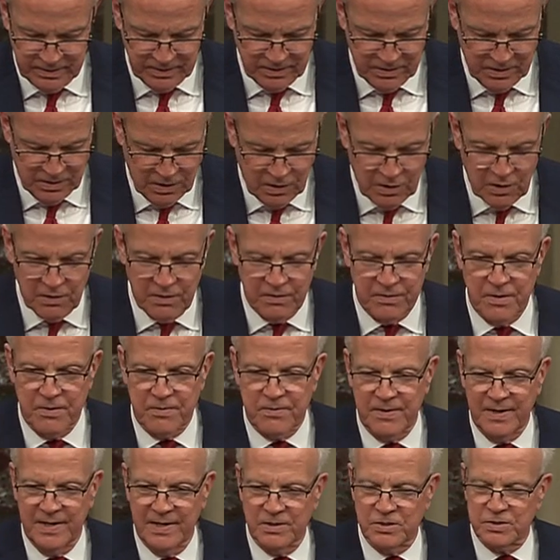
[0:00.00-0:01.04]
all of the
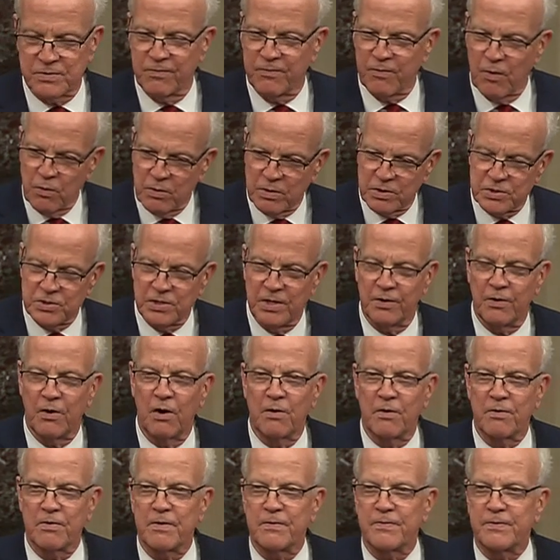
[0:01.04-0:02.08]
things, focus on all
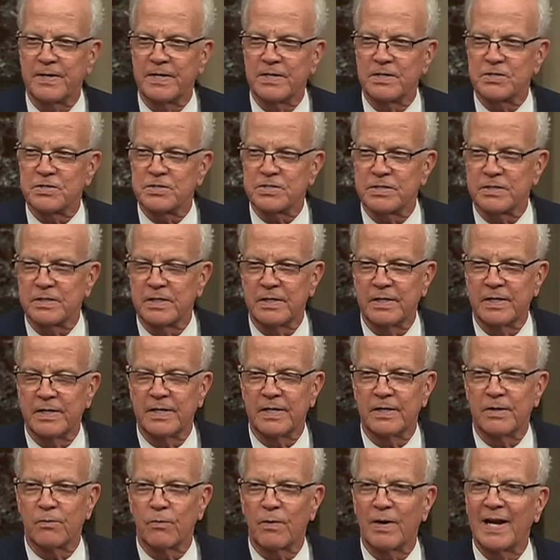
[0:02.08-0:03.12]
of the things
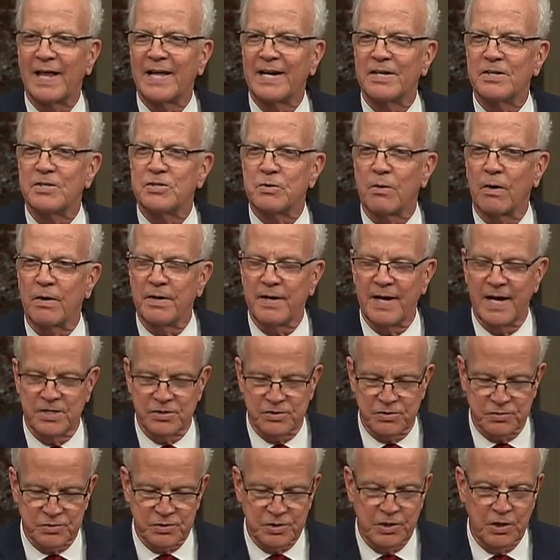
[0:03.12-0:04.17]
related to our
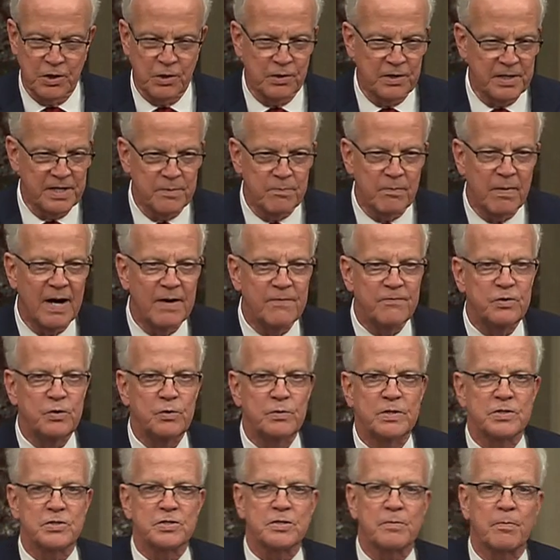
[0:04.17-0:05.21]
national security. In my view,
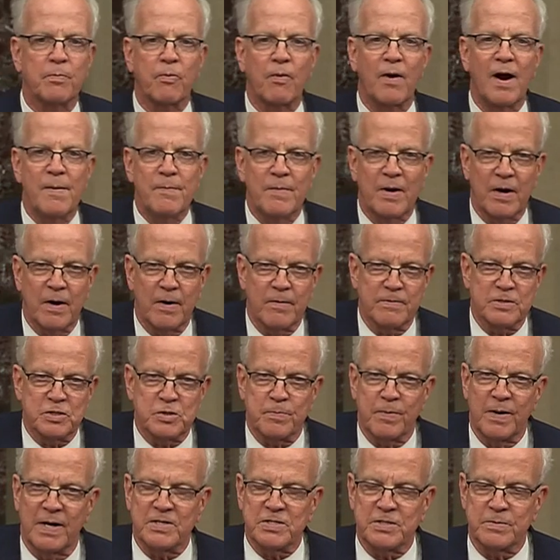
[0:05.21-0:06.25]
it's the primary
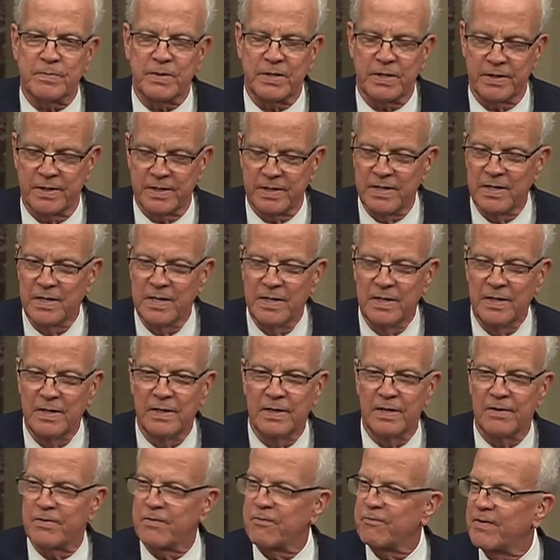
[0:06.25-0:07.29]
responsibility
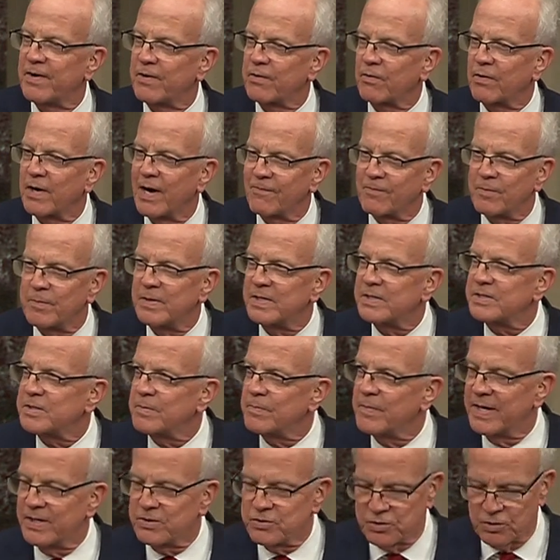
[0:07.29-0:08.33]
of the federal government to
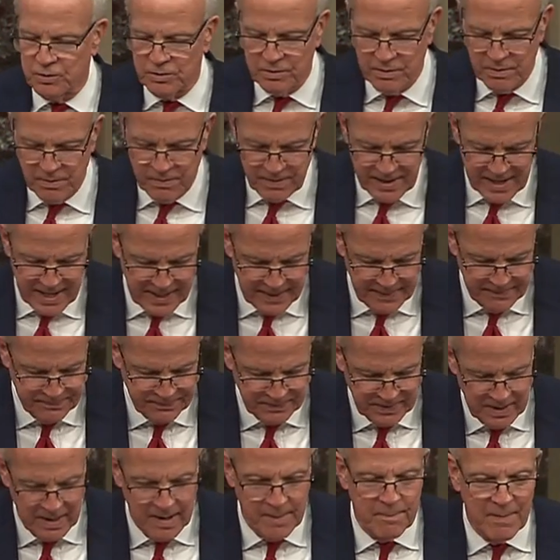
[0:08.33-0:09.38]
make certain that
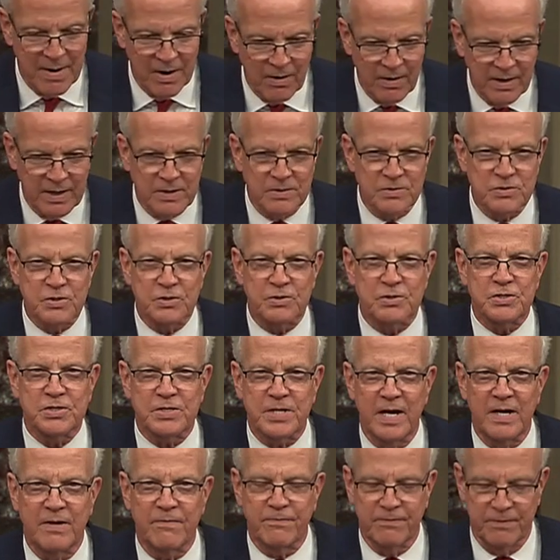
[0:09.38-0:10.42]
Americans are
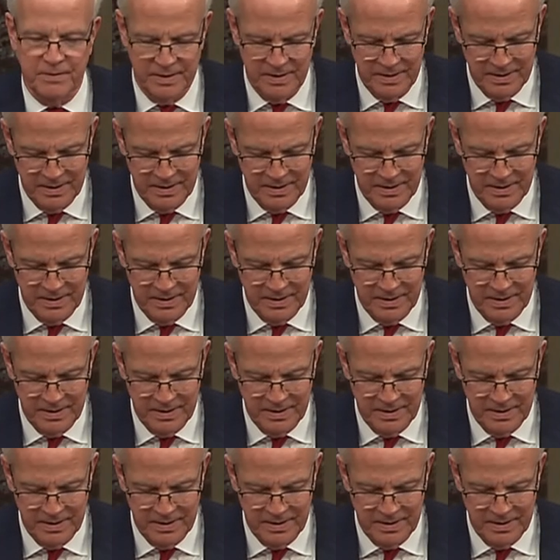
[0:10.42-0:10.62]
safe.